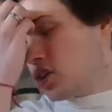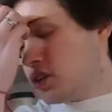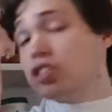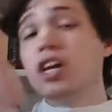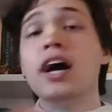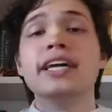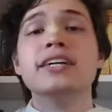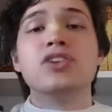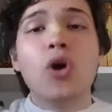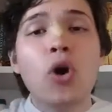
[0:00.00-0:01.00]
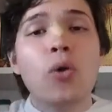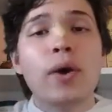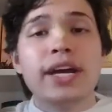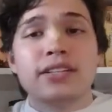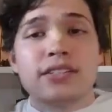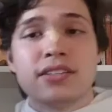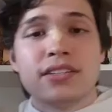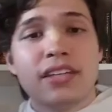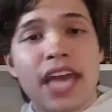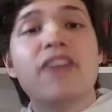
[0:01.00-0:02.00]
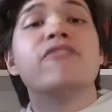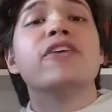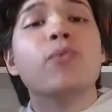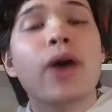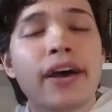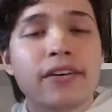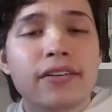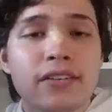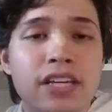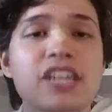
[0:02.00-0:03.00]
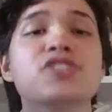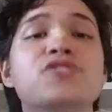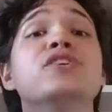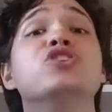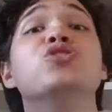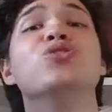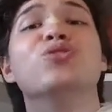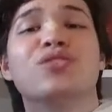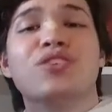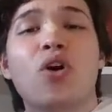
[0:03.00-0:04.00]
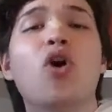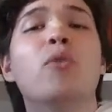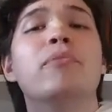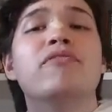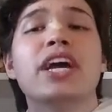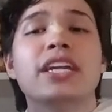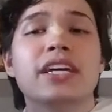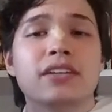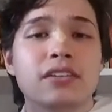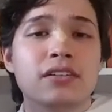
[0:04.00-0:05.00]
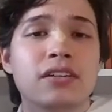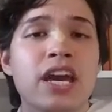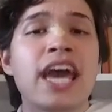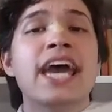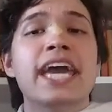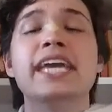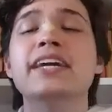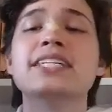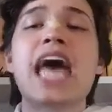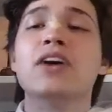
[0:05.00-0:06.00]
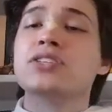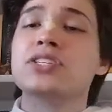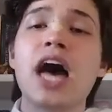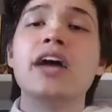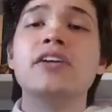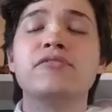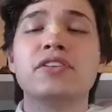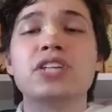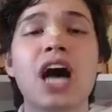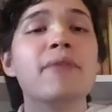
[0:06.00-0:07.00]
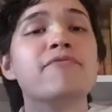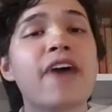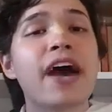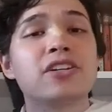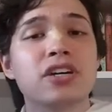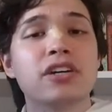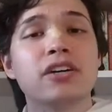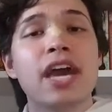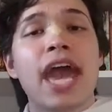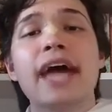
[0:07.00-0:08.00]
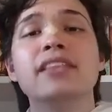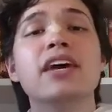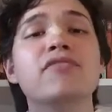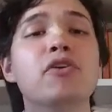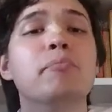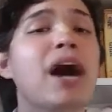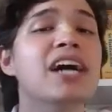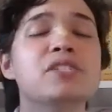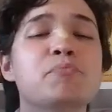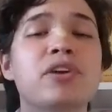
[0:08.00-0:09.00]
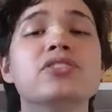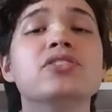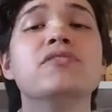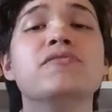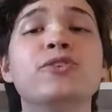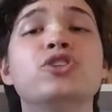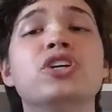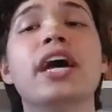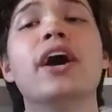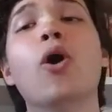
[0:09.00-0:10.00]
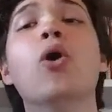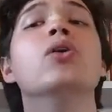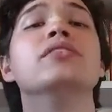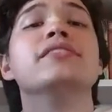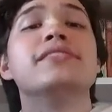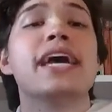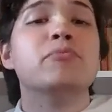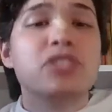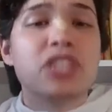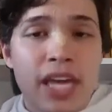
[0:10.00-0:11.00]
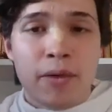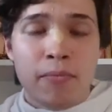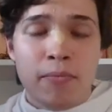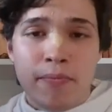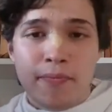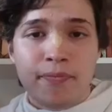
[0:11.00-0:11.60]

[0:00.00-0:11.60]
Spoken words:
Krishna, he is always everywhere. He is Vishnu, all-pervading. He is outside of the time factor, and therefore past, present, and future, they're all the same to him.